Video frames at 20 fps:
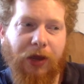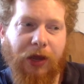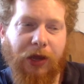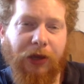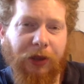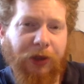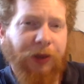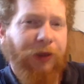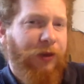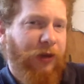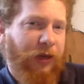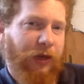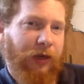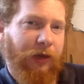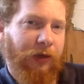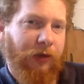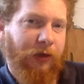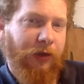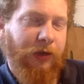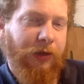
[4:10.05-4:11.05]
Another
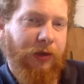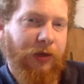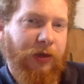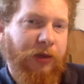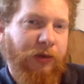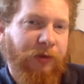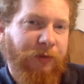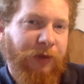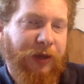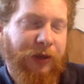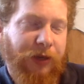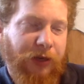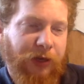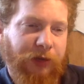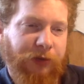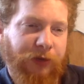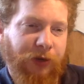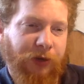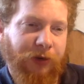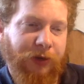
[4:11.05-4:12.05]
thing that you
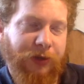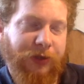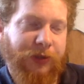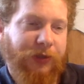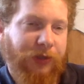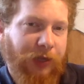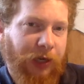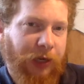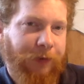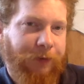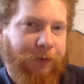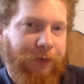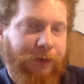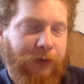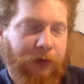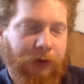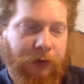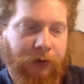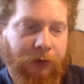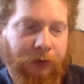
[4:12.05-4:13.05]
notice,
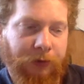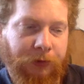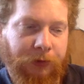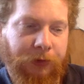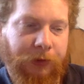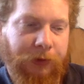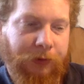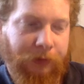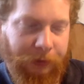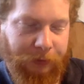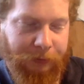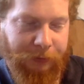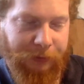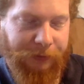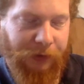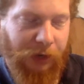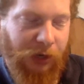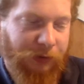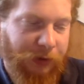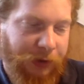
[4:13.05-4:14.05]
if you've been
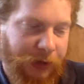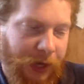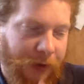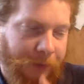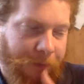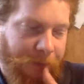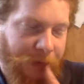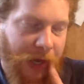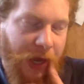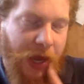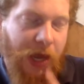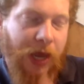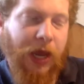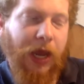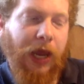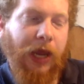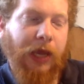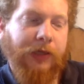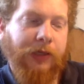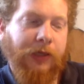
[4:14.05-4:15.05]
following that,
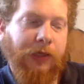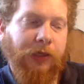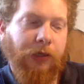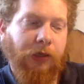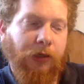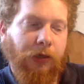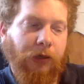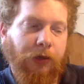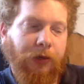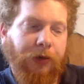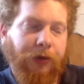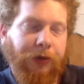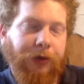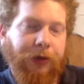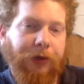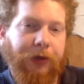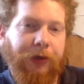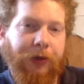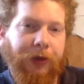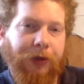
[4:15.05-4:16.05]
is that
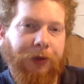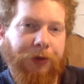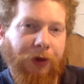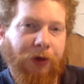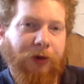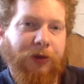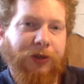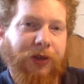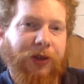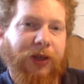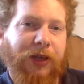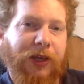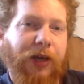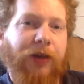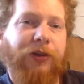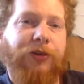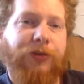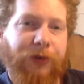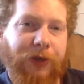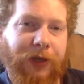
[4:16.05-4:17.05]
those are the
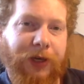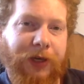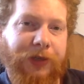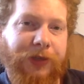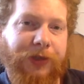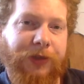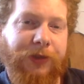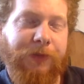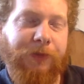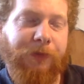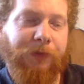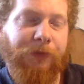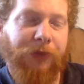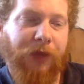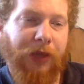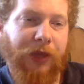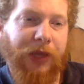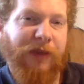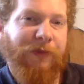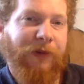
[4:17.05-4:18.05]
countries
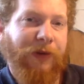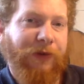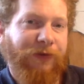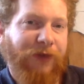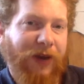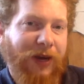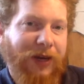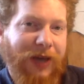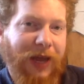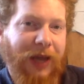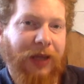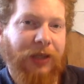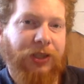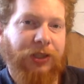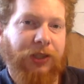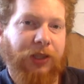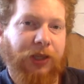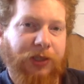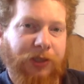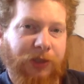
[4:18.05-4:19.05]
that have been
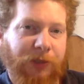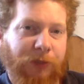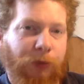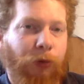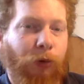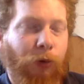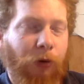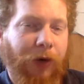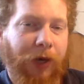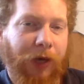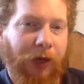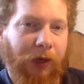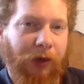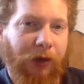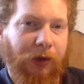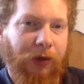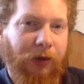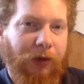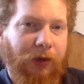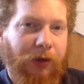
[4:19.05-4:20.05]
financially supporting
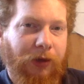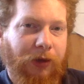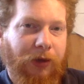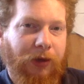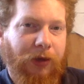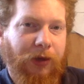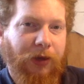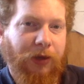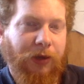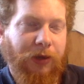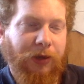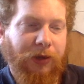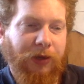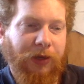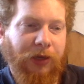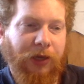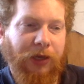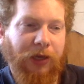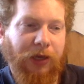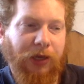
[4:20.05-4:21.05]

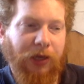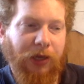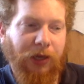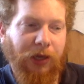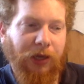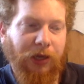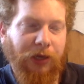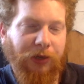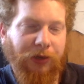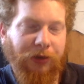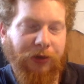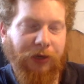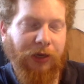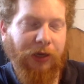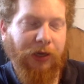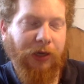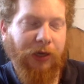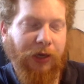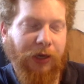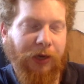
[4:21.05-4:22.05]
the
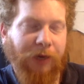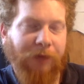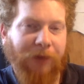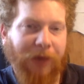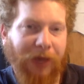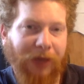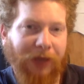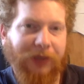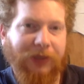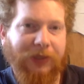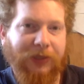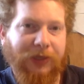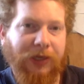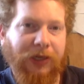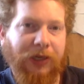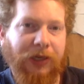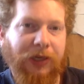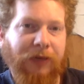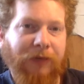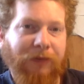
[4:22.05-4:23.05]

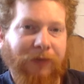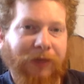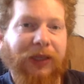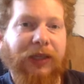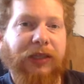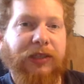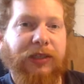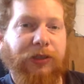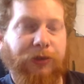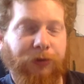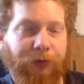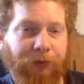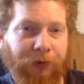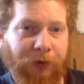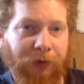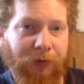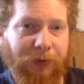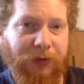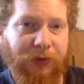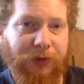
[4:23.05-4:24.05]
Palestinian militant
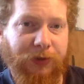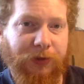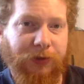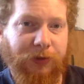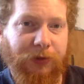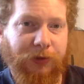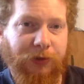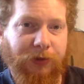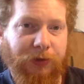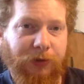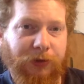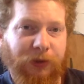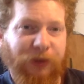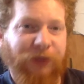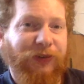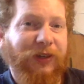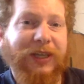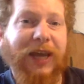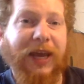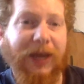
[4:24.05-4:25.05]
groups
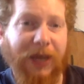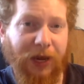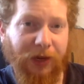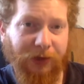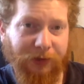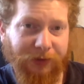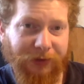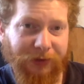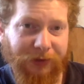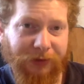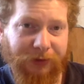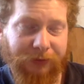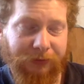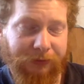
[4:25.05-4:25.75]
for decades.